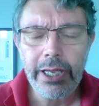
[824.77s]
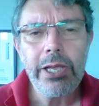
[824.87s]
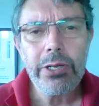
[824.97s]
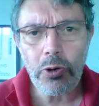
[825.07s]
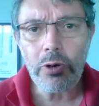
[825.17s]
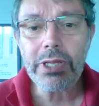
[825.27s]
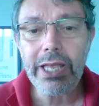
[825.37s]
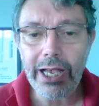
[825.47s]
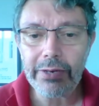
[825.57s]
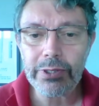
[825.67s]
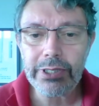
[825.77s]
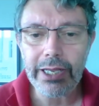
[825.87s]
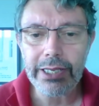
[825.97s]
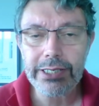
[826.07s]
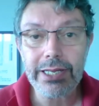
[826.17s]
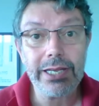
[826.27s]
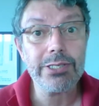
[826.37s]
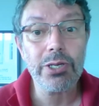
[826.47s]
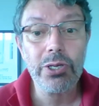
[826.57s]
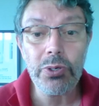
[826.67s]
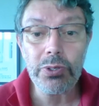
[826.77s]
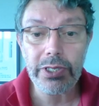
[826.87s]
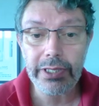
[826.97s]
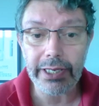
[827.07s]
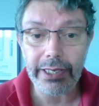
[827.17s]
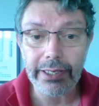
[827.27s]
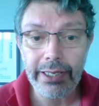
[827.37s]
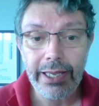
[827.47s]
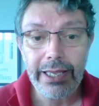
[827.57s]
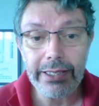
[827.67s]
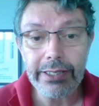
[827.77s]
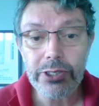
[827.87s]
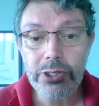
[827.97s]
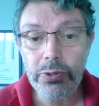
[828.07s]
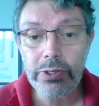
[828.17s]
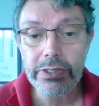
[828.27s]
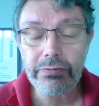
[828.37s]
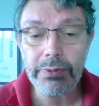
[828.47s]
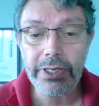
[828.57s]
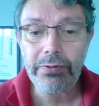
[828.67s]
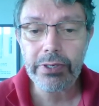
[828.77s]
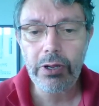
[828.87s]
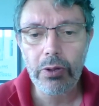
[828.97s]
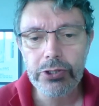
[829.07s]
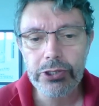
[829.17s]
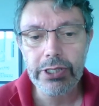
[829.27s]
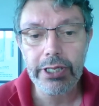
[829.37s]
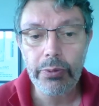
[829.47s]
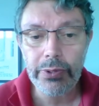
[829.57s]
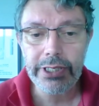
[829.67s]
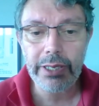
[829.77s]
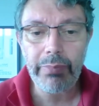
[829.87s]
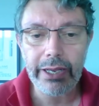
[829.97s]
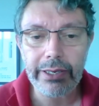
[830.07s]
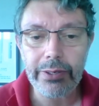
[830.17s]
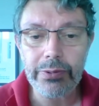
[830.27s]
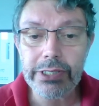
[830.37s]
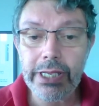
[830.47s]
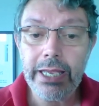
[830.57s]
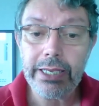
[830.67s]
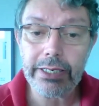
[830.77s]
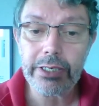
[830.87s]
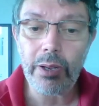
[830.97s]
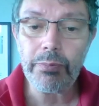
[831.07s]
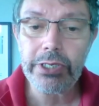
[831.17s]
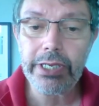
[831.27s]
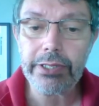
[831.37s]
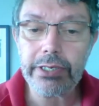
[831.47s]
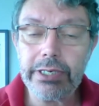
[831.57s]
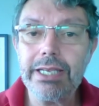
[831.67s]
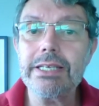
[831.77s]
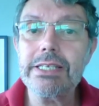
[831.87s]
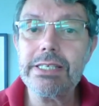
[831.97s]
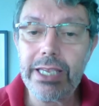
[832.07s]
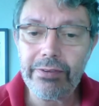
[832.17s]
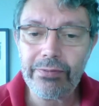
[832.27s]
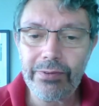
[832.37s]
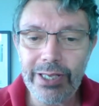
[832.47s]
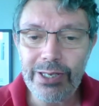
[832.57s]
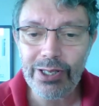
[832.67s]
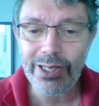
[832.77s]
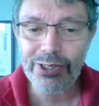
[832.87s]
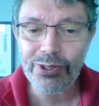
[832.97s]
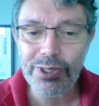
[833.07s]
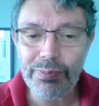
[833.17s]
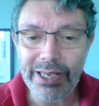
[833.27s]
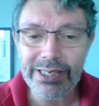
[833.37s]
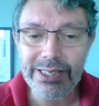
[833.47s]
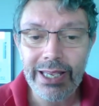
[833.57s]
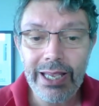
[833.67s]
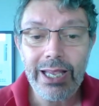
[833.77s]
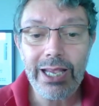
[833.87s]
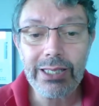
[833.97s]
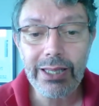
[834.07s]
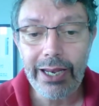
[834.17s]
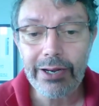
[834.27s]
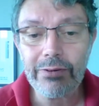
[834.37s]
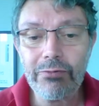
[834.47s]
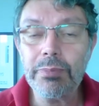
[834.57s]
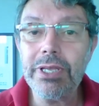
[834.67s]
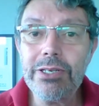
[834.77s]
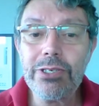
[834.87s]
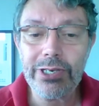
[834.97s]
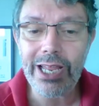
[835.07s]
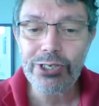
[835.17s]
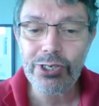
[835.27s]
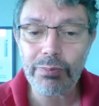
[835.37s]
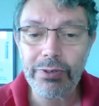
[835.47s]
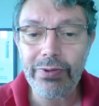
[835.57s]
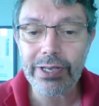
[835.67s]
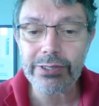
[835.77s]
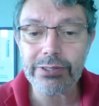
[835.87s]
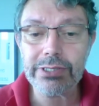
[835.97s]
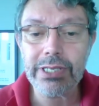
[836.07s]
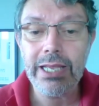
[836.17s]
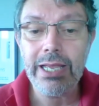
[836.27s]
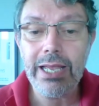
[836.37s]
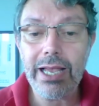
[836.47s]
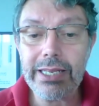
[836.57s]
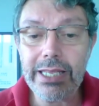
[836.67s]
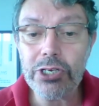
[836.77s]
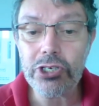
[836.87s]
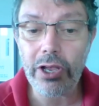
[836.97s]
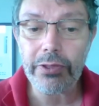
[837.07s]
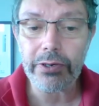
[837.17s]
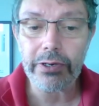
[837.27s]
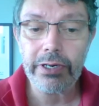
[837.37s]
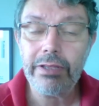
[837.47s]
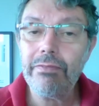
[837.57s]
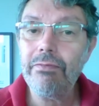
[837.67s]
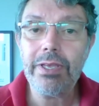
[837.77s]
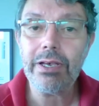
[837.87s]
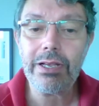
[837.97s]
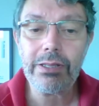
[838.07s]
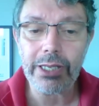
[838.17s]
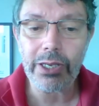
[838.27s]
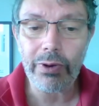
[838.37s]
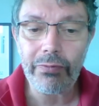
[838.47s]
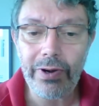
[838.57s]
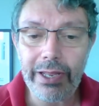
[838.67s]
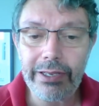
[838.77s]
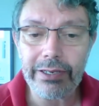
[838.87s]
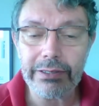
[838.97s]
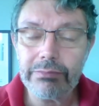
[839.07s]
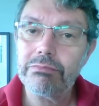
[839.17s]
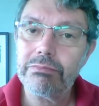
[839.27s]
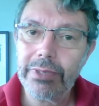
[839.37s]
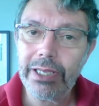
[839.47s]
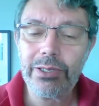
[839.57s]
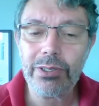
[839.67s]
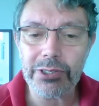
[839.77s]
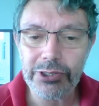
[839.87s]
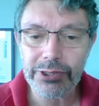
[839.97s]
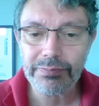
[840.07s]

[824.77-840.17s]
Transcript: normally advertised as a good thing in that students from different cultures and linguistic backgrounds can come together in a safe intellectual space and learn from international professors and each other via a lingua franca, English.